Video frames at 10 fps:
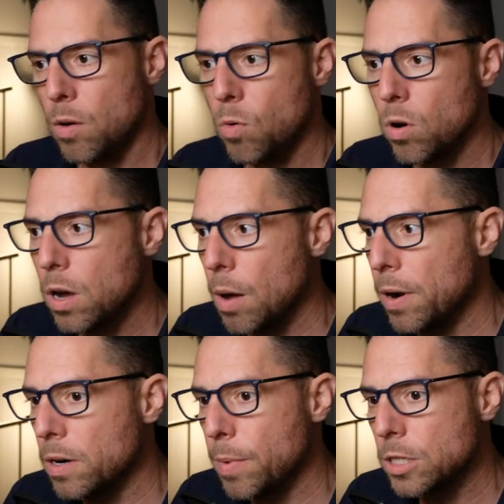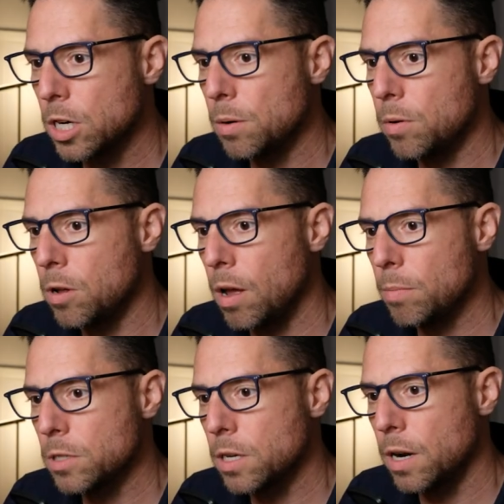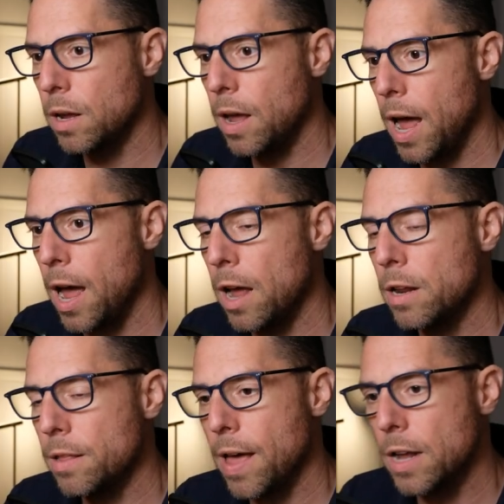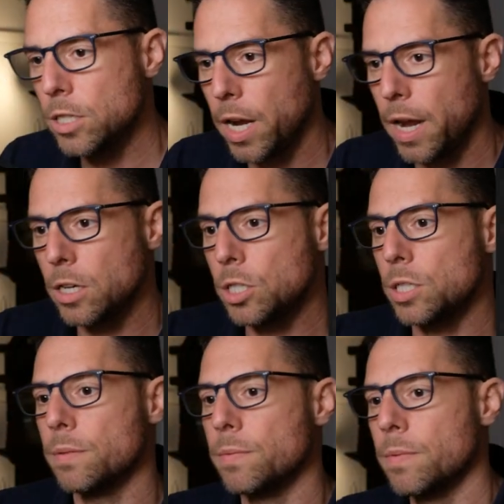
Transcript: We'll come here to my terminal. I'm just gonna add that change.